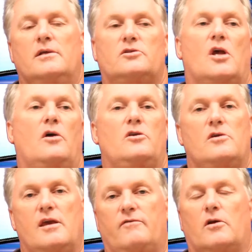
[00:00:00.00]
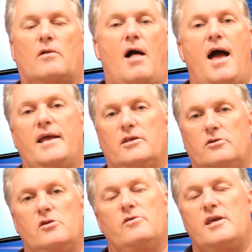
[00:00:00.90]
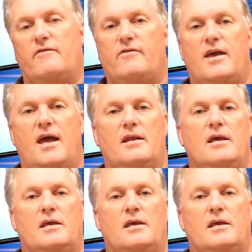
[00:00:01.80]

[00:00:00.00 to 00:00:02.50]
So you give your client, you do the event,